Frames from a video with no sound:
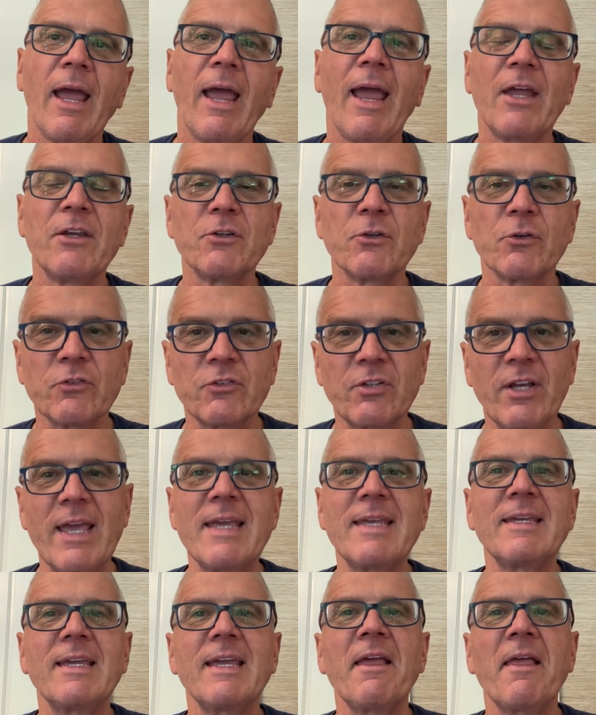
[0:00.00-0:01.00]
and you're
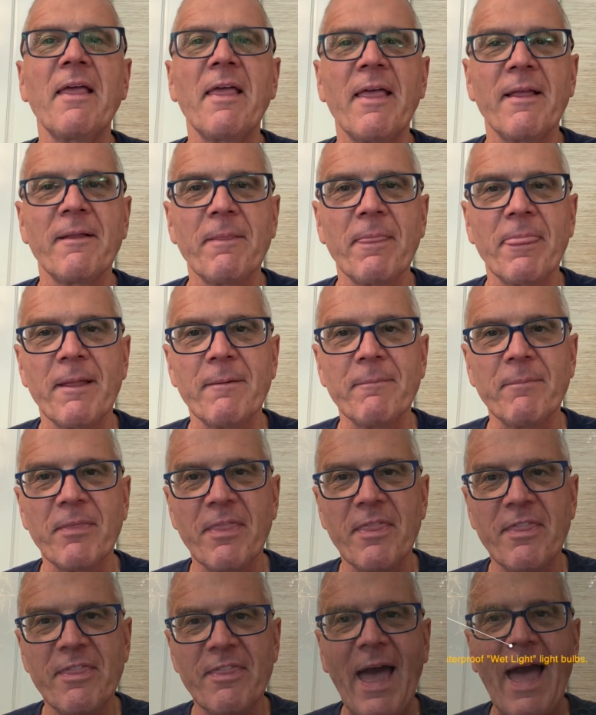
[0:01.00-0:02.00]
taking
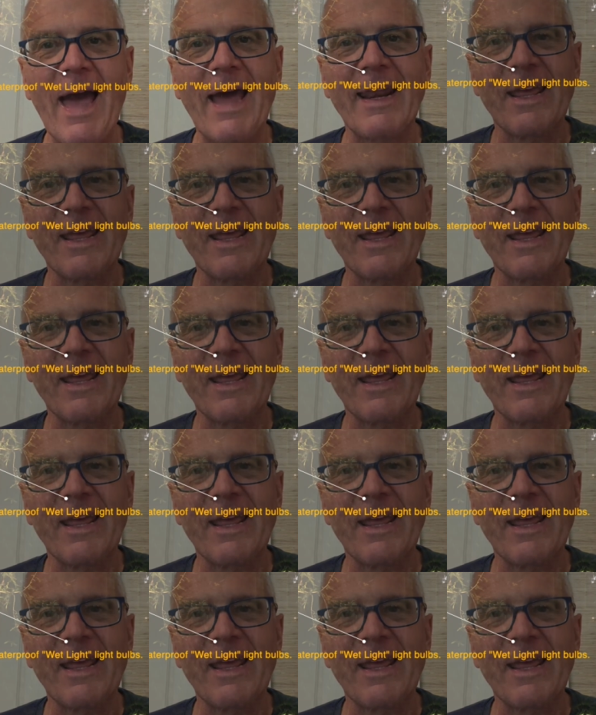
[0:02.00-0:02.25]
that